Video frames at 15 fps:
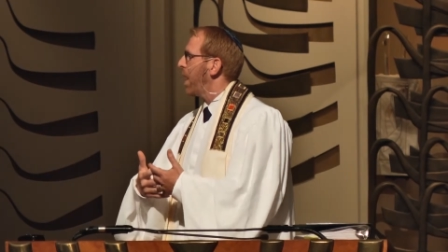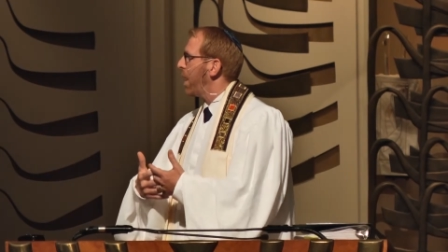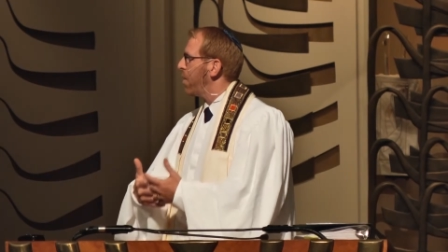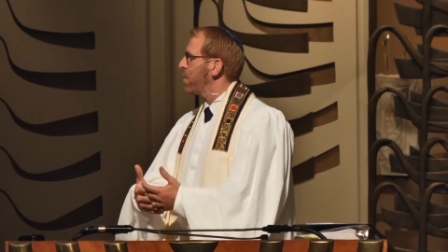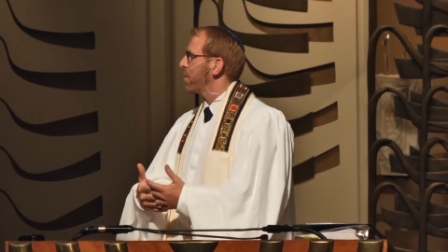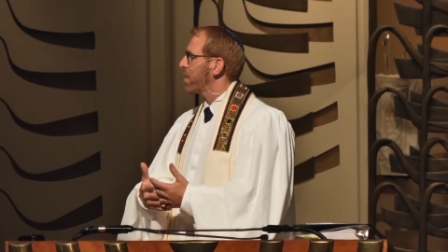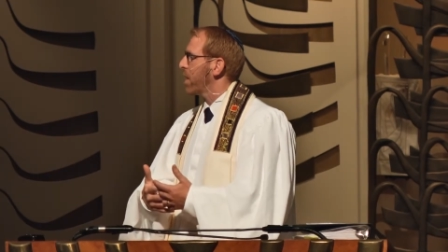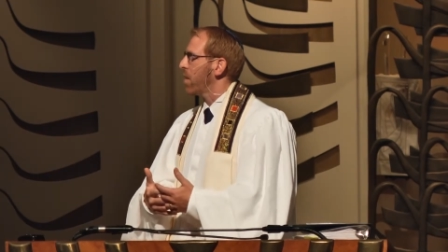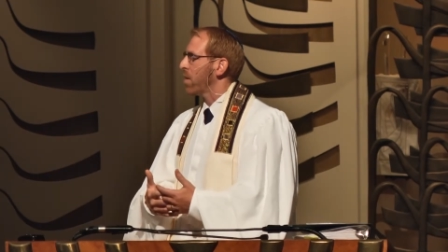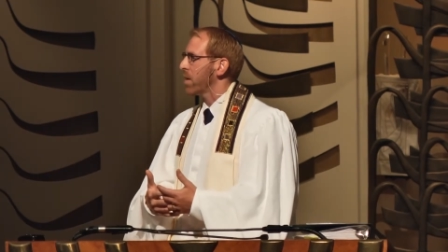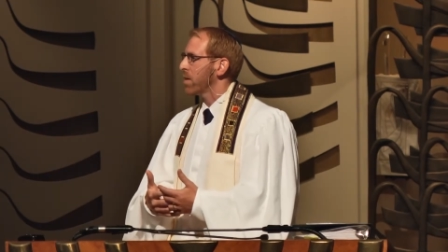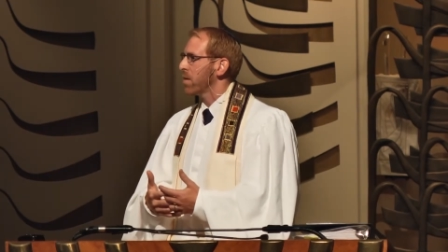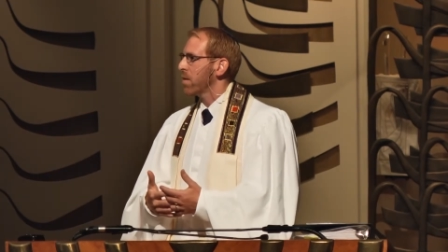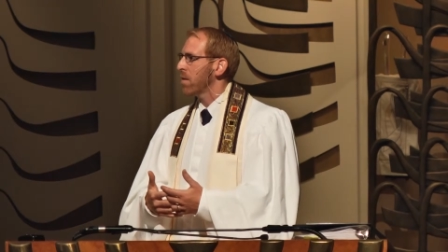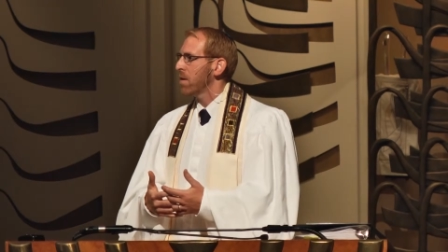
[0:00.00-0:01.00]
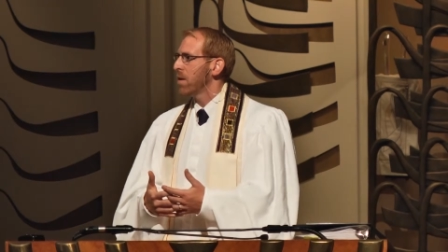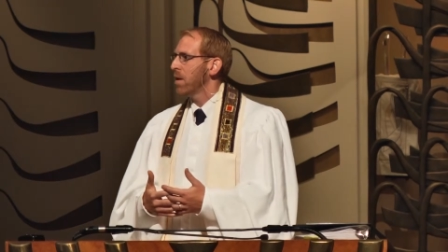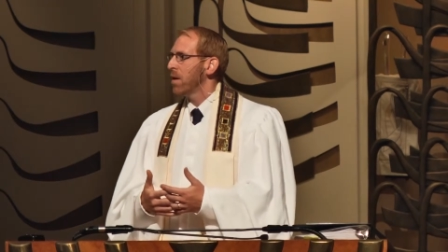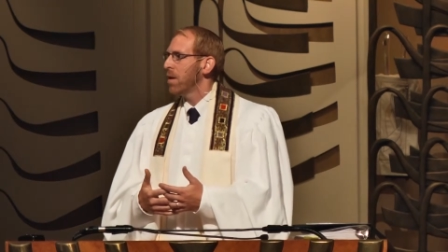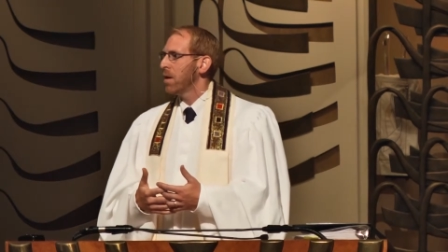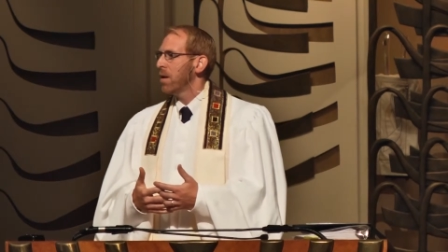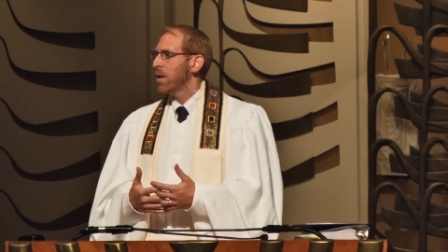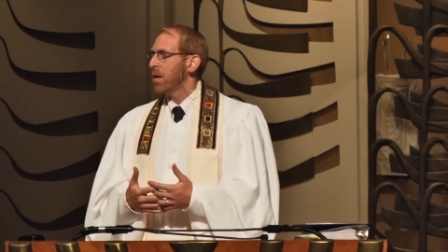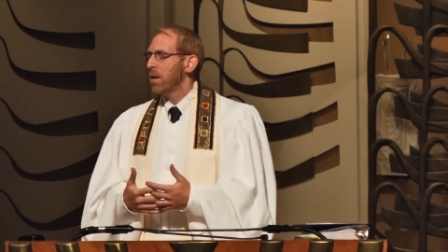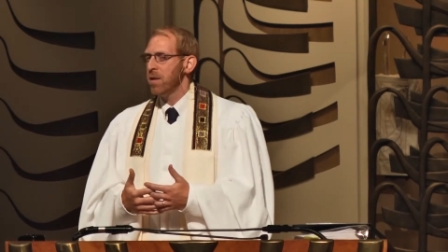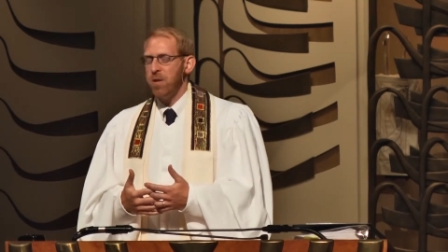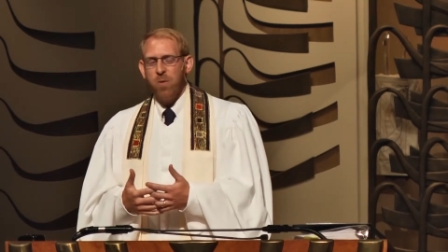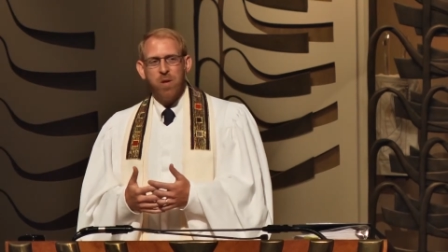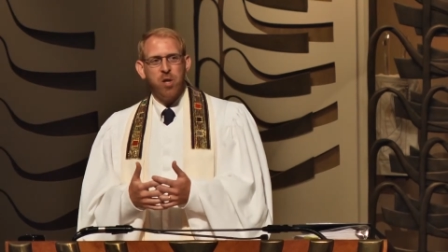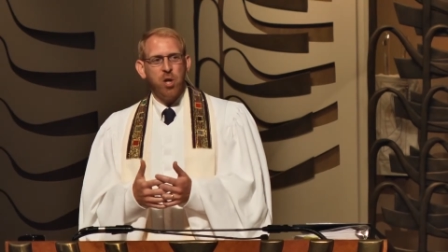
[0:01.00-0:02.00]
out of character.
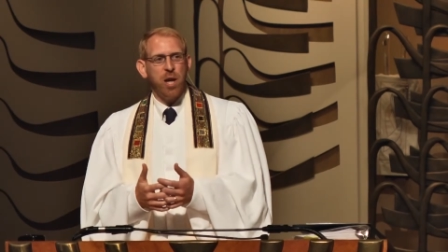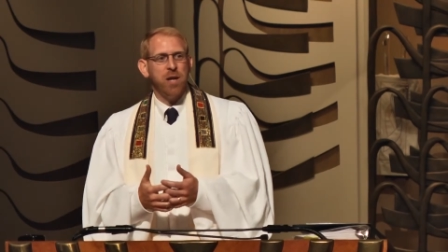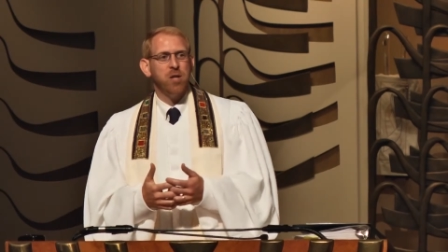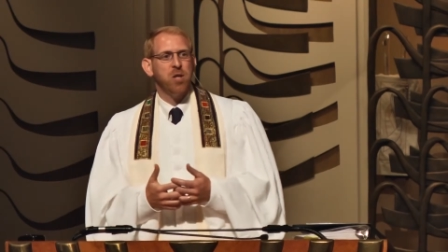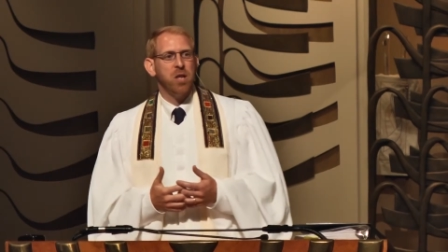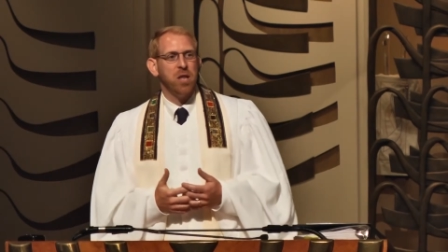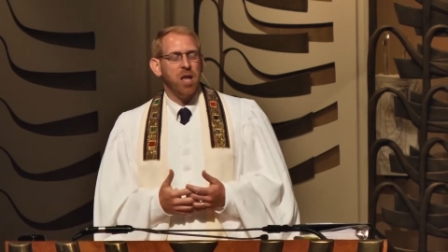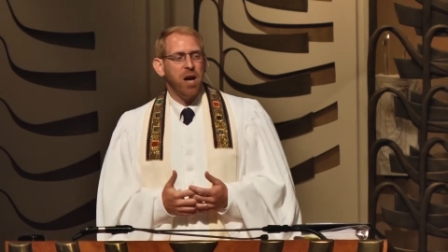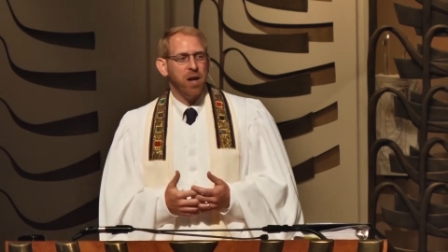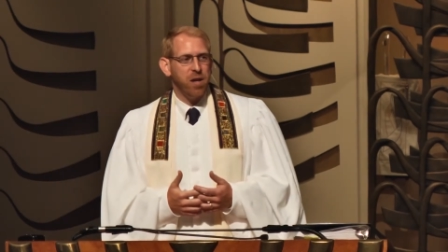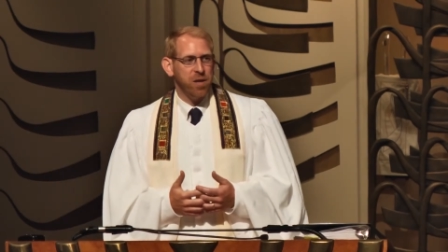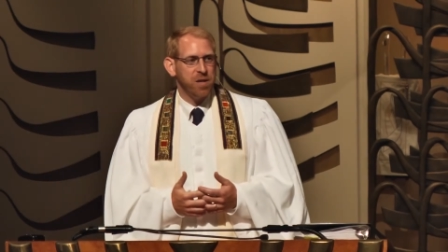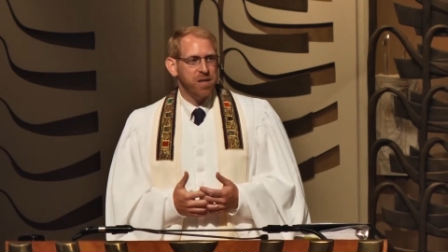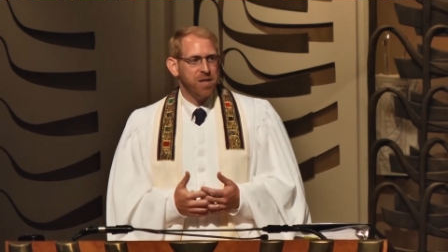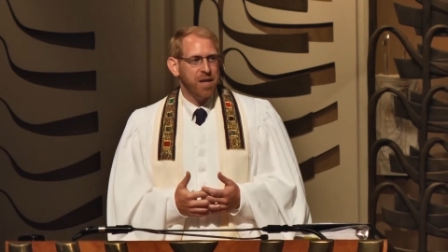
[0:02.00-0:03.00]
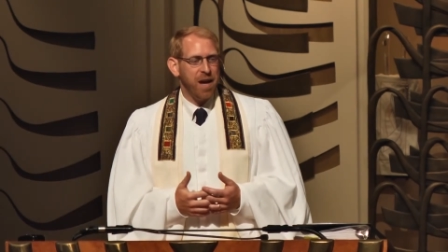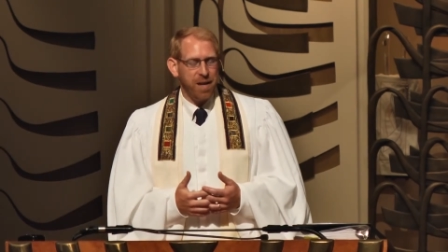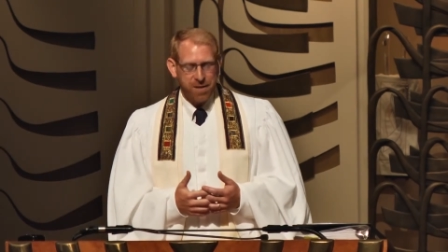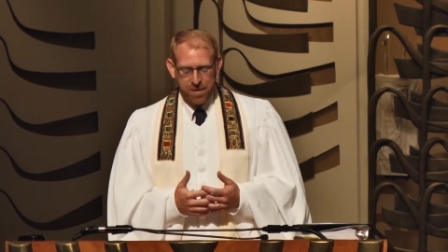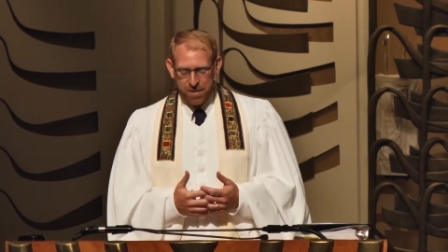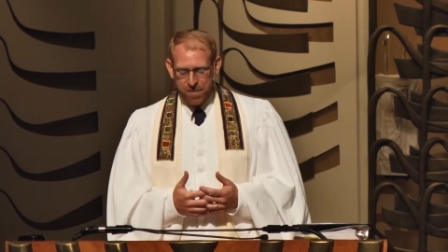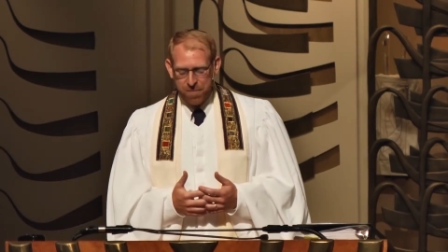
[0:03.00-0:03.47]
And so he changed the line on the set.